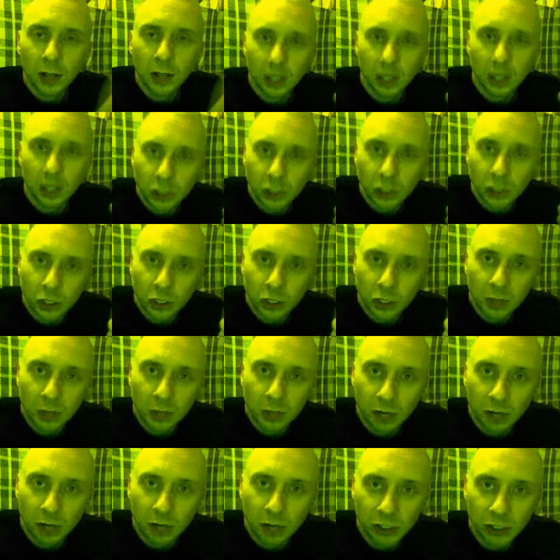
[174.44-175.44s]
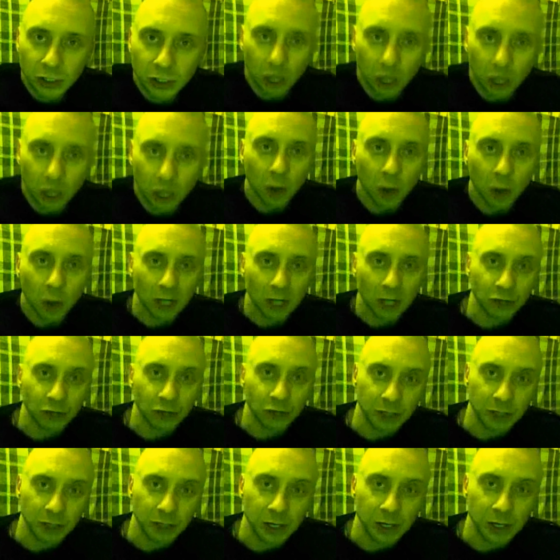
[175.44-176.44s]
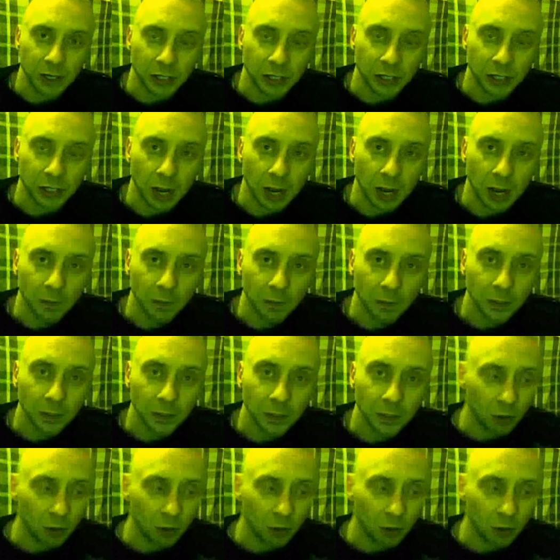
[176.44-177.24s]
it consumes electricity? You've got those electricity meters now,